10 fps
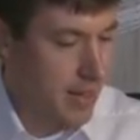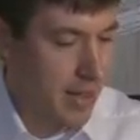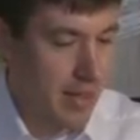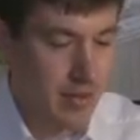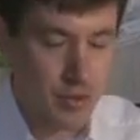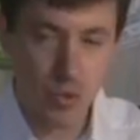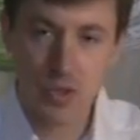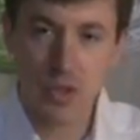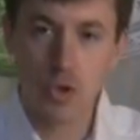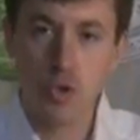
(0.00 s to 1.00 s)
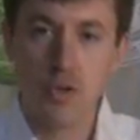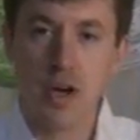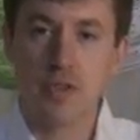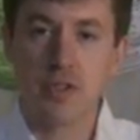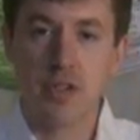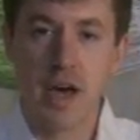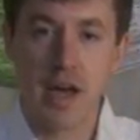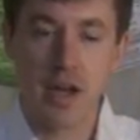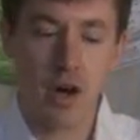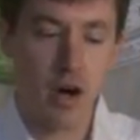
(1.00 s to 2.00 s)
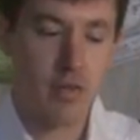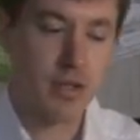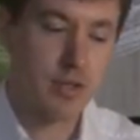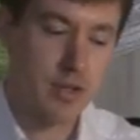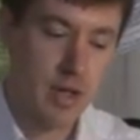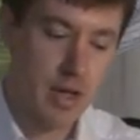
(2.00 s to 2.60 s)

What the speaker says: And this was a 2009 harvest.